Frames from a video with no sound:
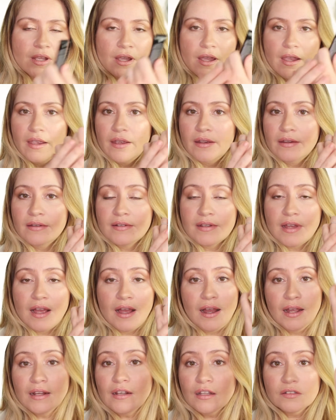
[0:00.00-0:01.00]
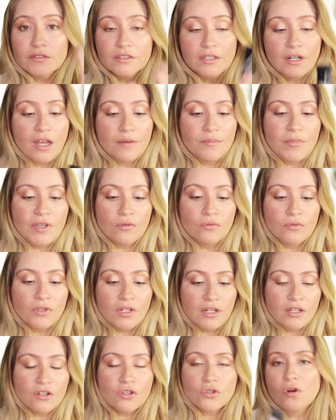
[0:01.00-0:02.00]
And I love it. I've been
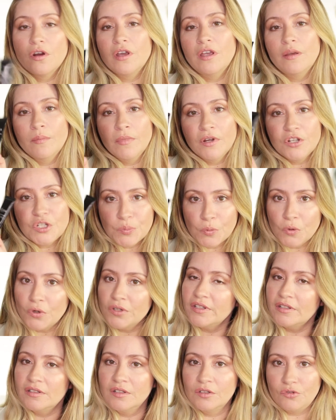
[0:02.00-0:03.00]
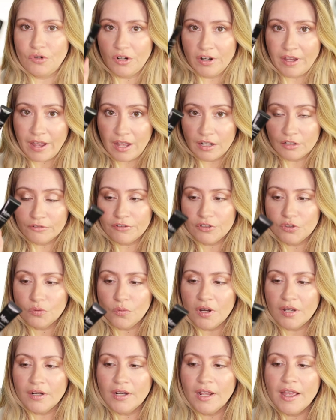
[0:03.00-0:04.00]
really enjoying it much more than the Drunk Elephant
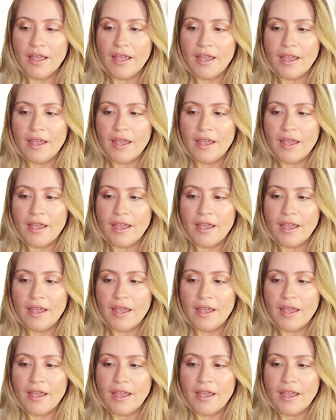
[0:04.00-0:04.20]
one.